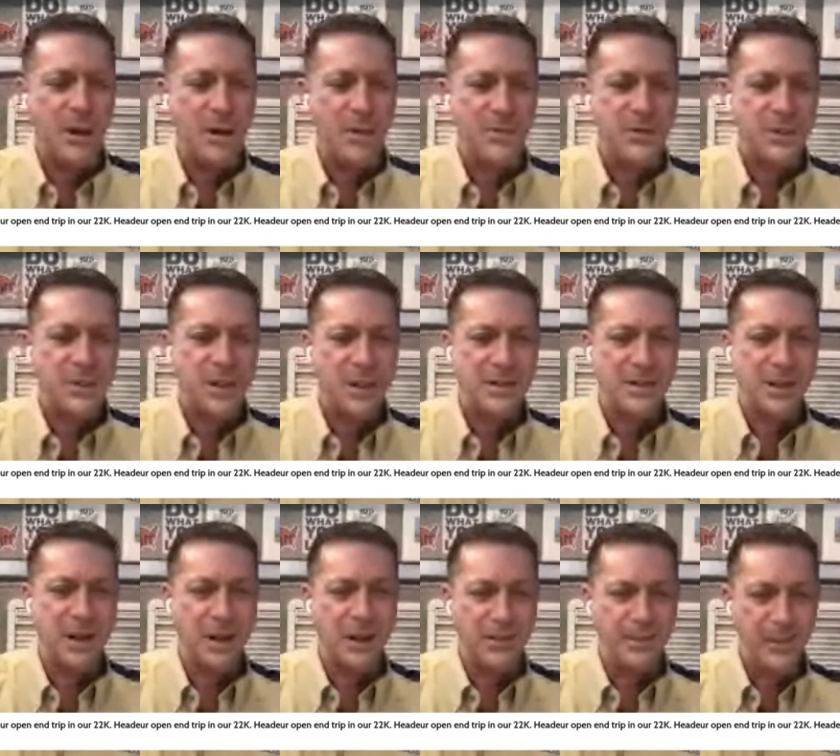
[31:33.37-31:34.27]
Um, says,
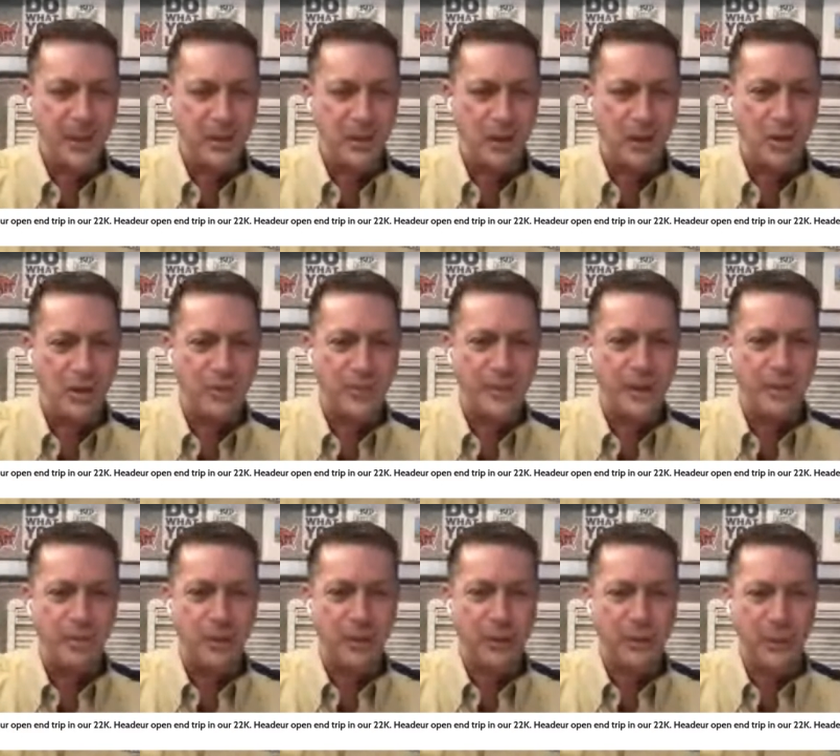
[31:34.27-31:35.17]
hi, Scott and
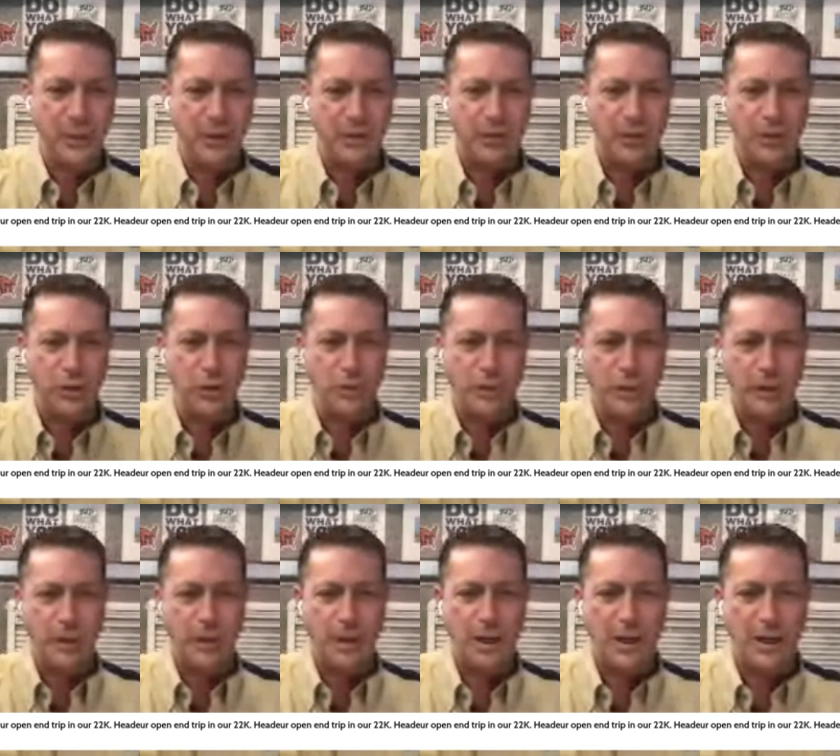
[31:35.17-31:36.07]
all. In month three of our
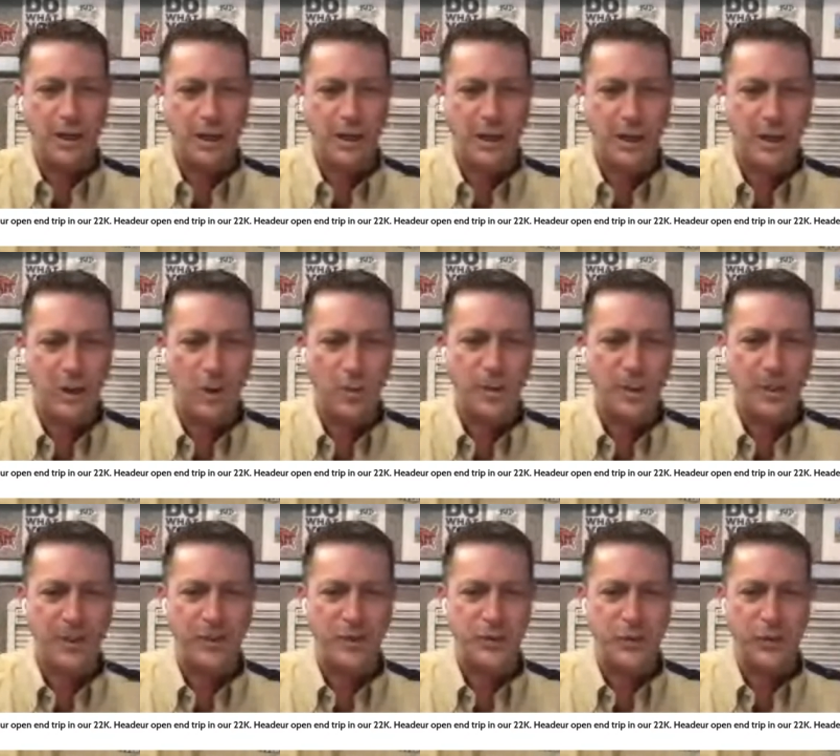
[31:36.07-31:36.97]
open and
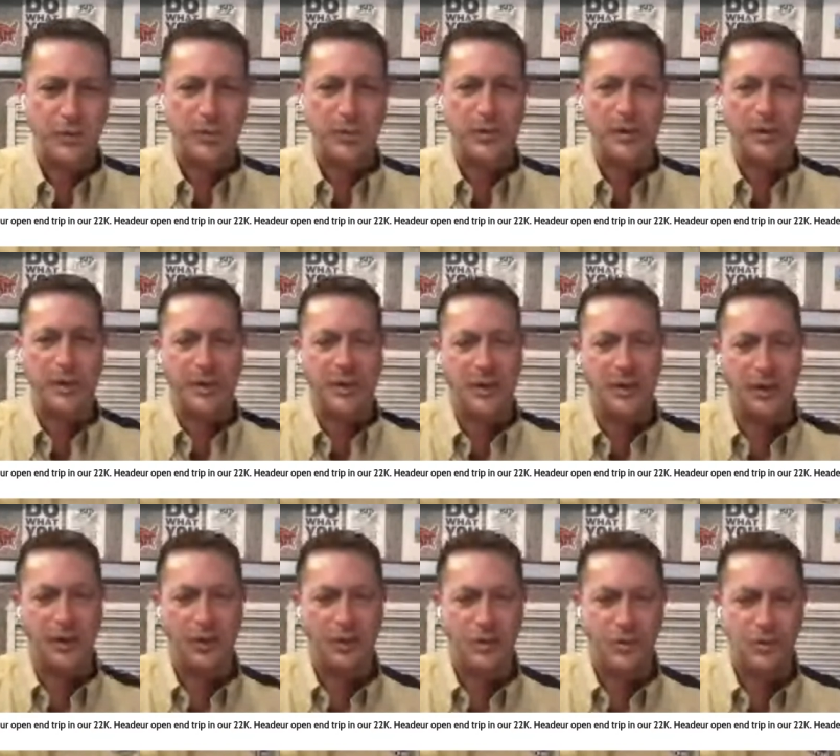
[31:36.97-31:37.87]
open-ended trip
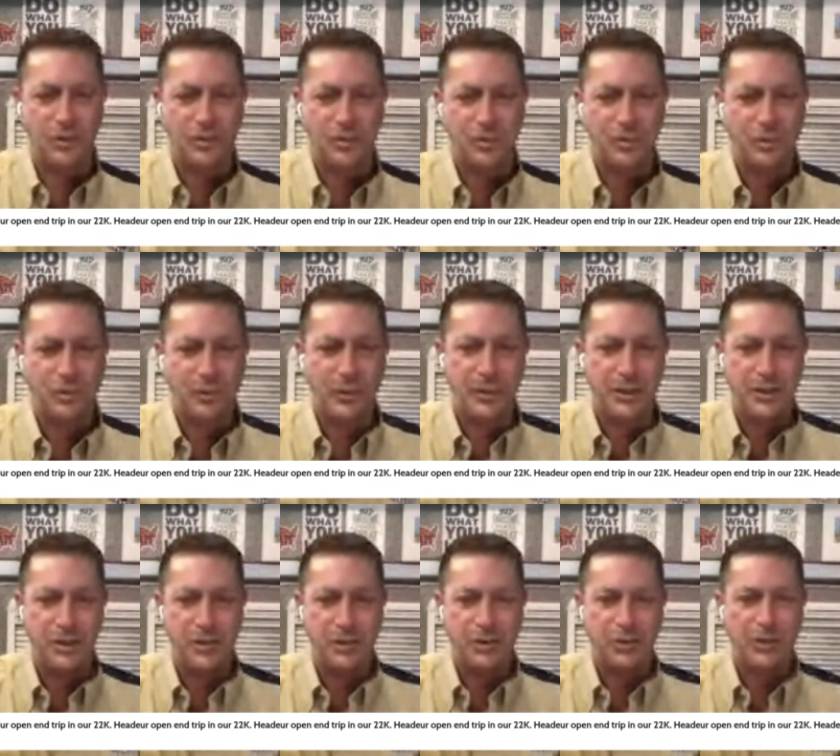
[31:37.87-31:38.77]
in our
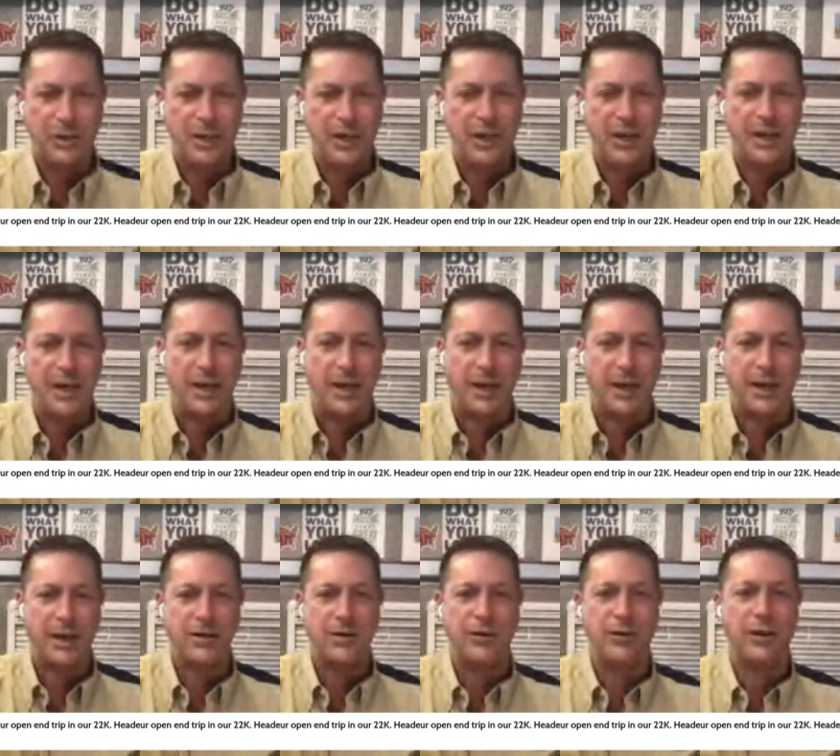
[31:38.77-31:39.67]
twenty-two
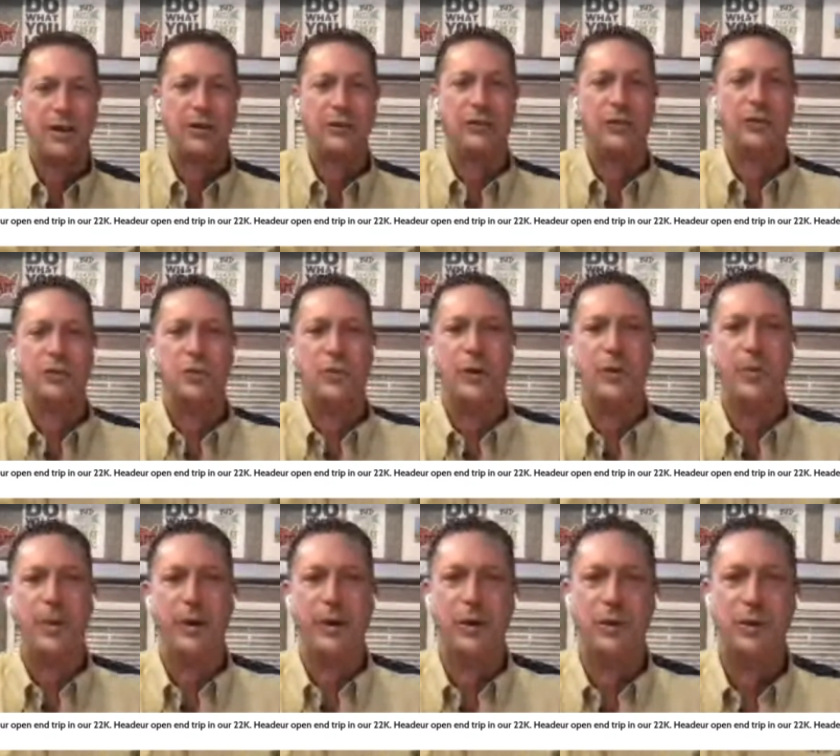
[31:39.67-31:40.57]
K, two thousand, so it's
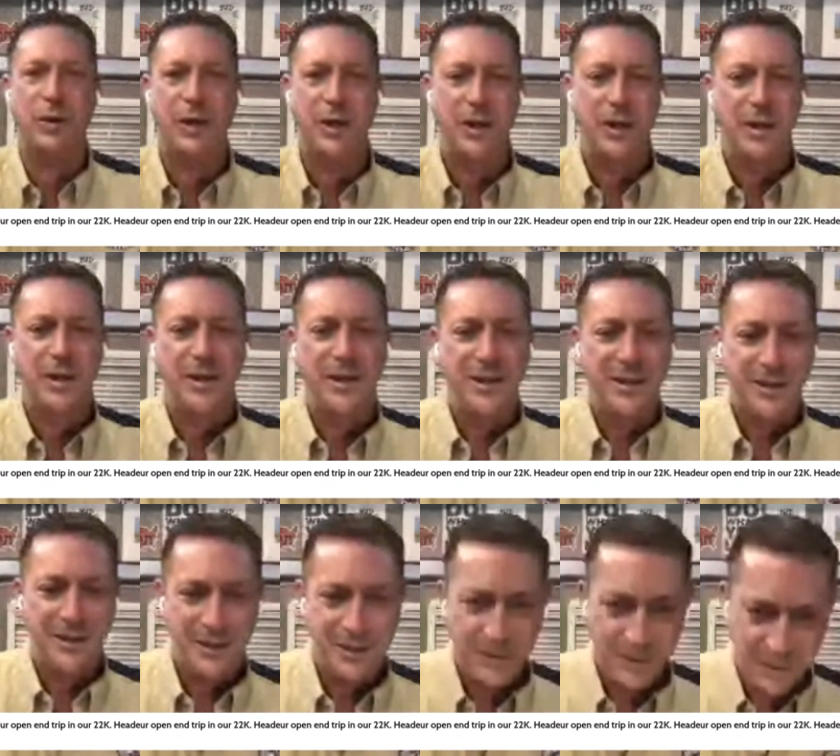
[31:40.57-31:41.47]
Winnebago
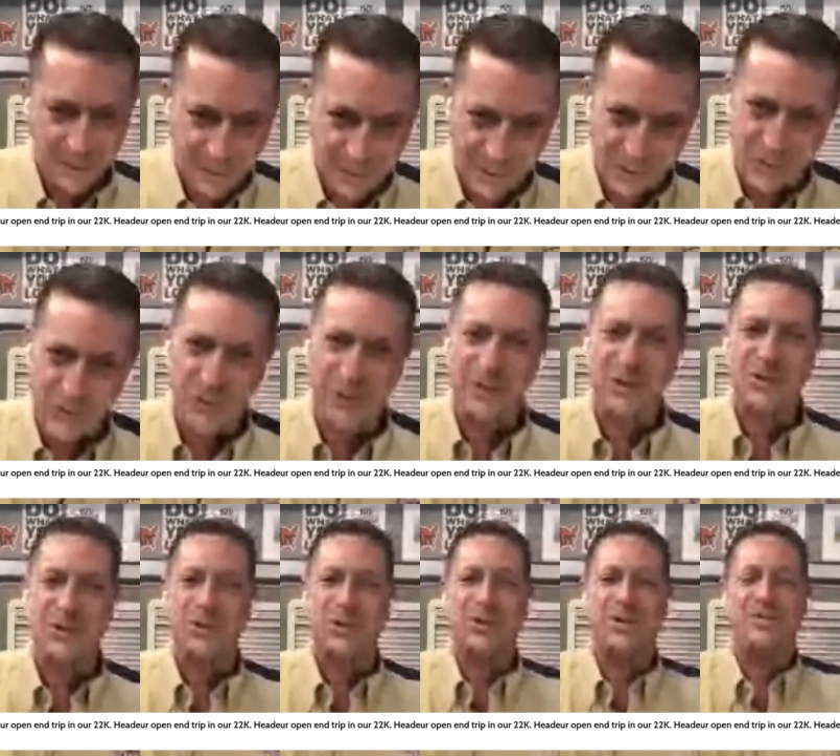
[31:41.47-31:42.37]
twenty
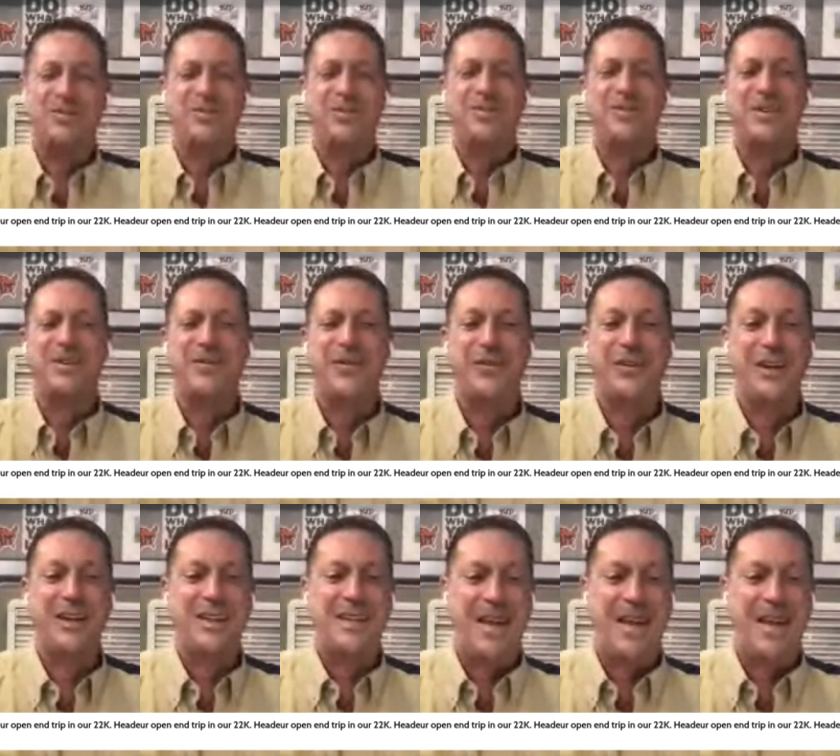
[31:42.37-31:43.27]
twenty-two, uh,
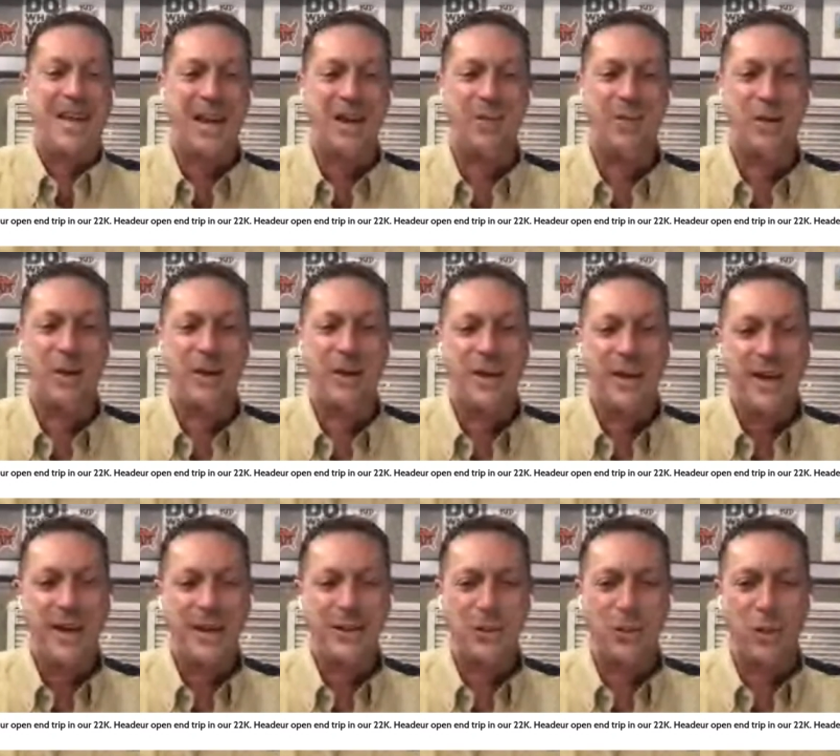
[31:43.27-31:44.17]
fifty-nine K,
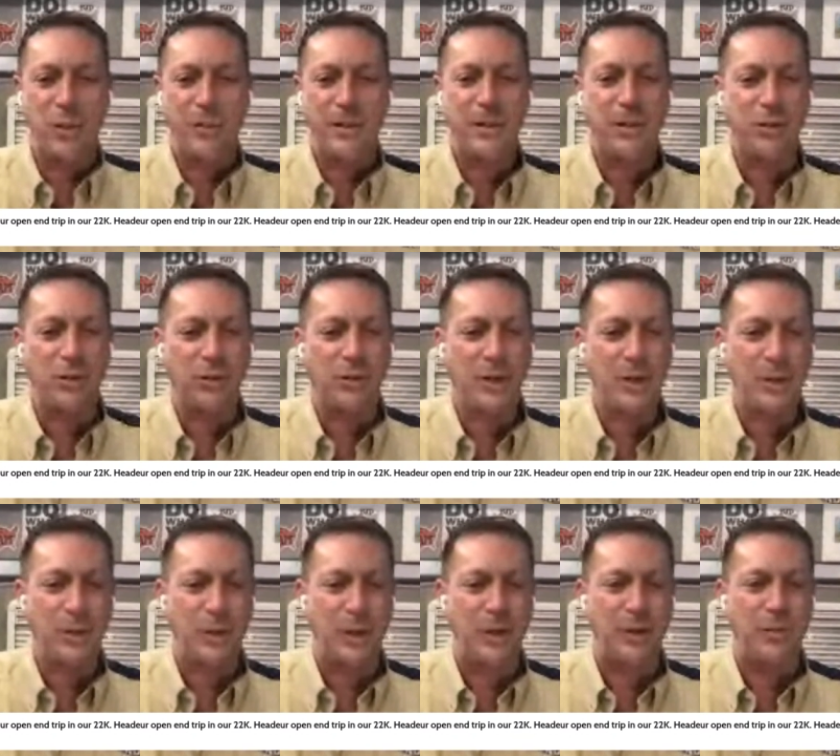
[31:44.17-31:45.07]
head to Wilmington,
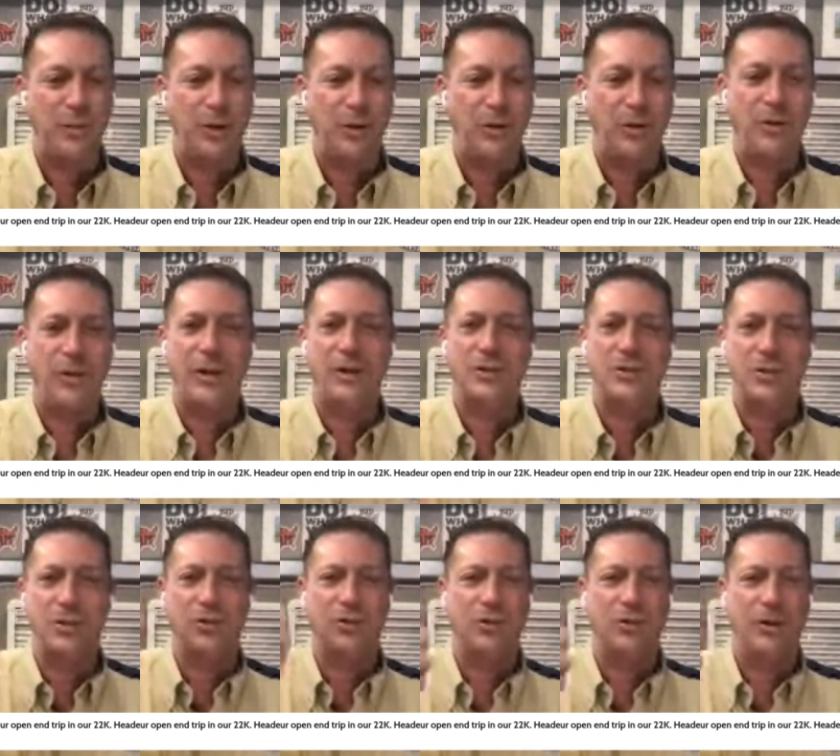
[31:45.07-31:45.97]
North Carolina tomorrow. Oh,
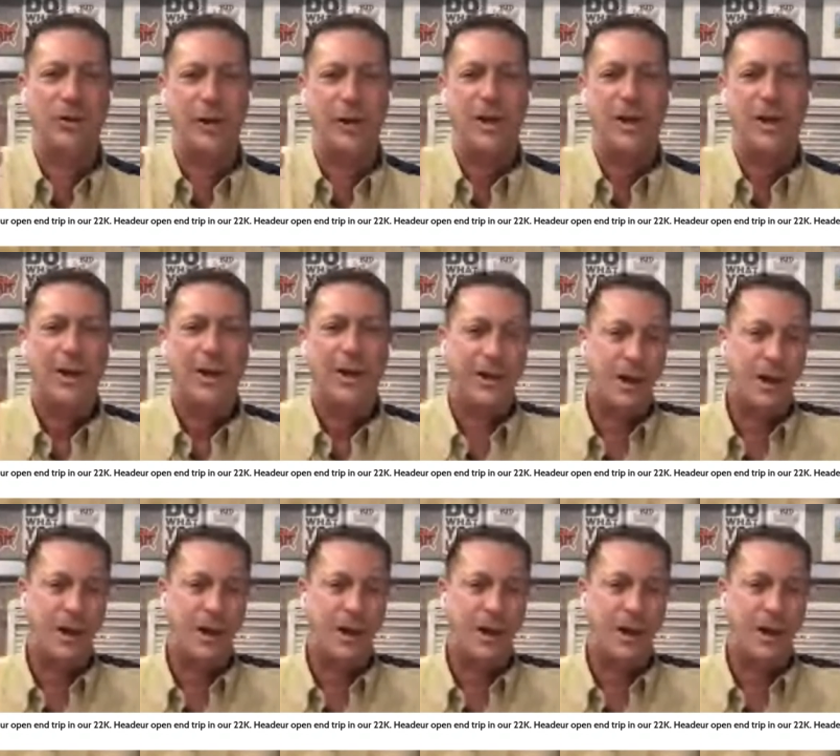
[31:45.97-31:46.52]
that is so great.